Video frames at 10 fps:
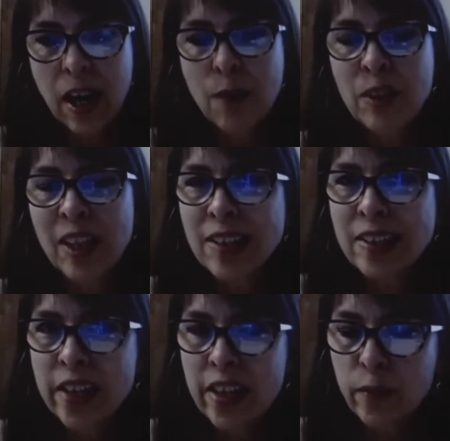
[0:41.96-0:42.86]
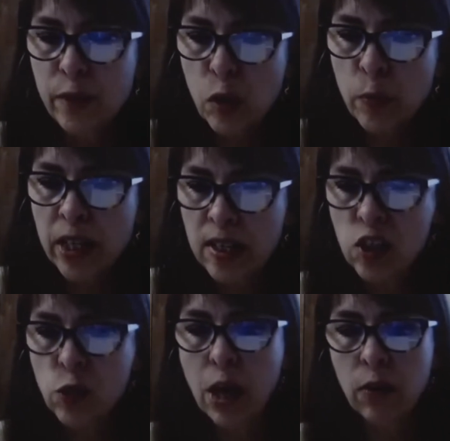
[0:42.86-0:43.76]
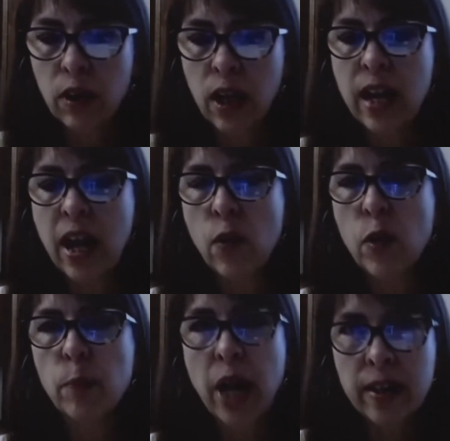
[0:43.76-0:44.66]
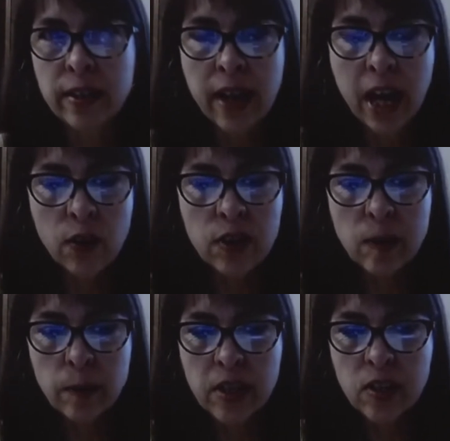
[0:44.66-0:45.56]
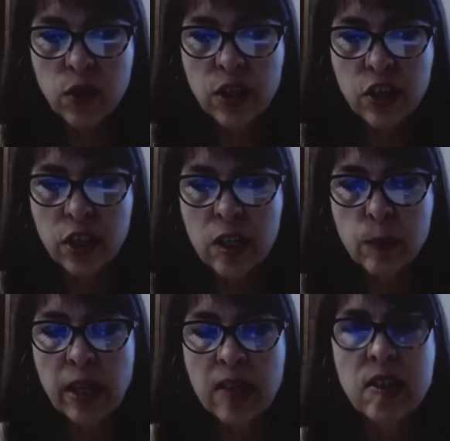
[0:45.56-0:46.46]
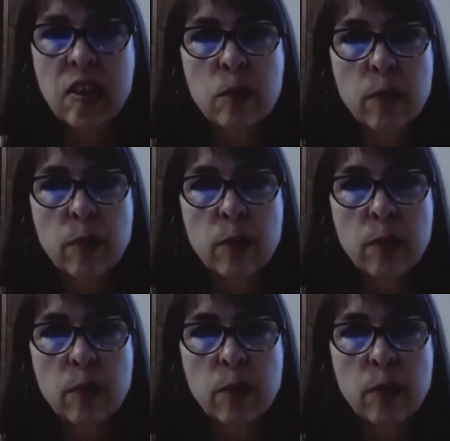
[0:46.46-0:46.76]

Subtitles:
I'm glad to take a few minutes to outline how the Biden-Harris administration is placing